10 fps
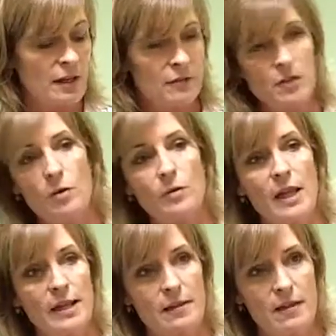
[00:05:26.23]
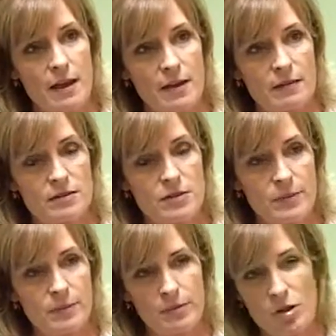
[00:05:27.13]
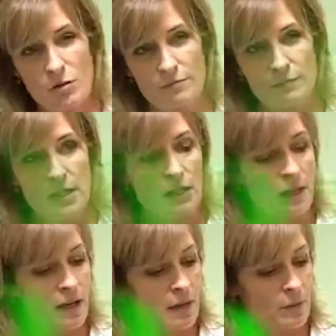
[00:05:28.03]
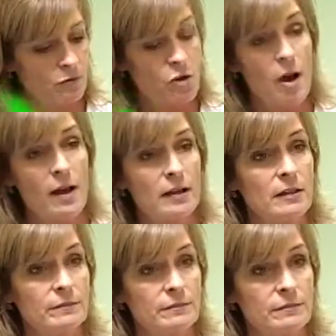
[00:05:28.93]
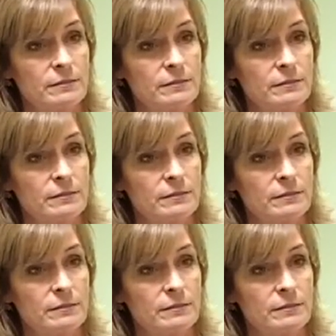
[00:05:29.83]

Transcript: If you don't like that, some people don't. Raw honey.